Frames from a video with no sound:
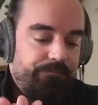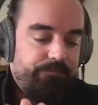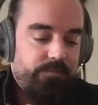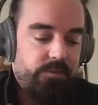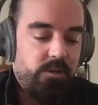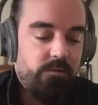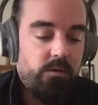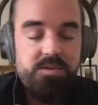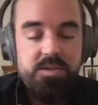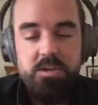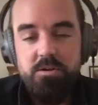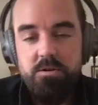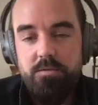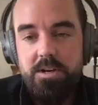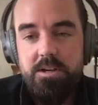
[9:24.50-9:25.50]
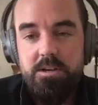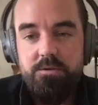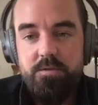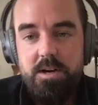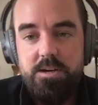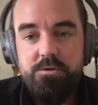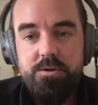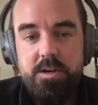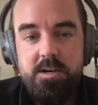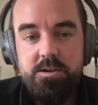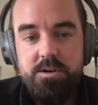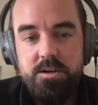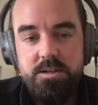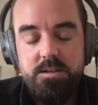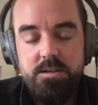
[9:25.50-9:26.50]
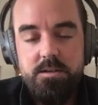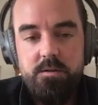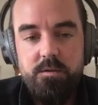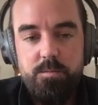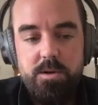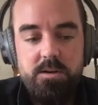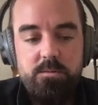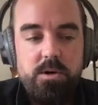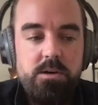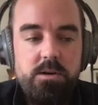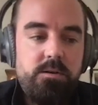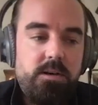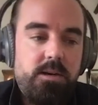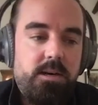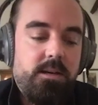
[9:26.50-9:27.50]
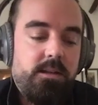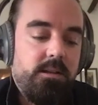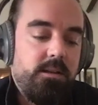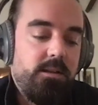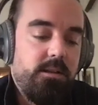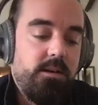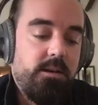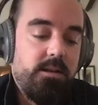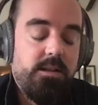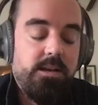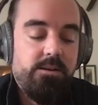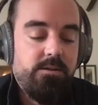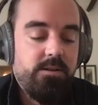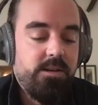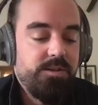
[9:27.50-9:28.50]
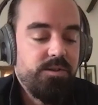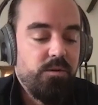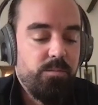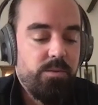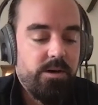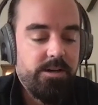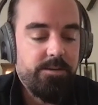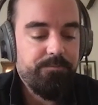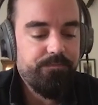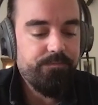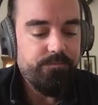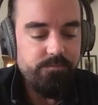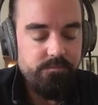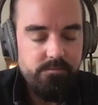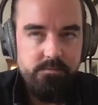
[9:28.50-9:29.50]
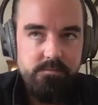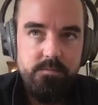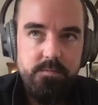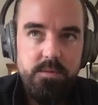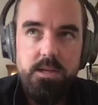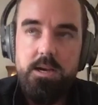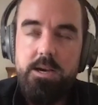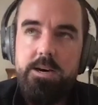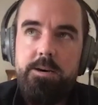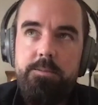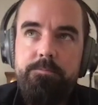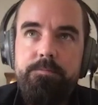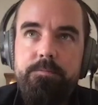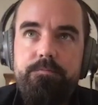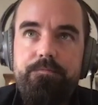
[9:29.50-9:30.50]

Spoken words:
you've obviously got a really good record at Augusta. You've played well in there in years gone by. What's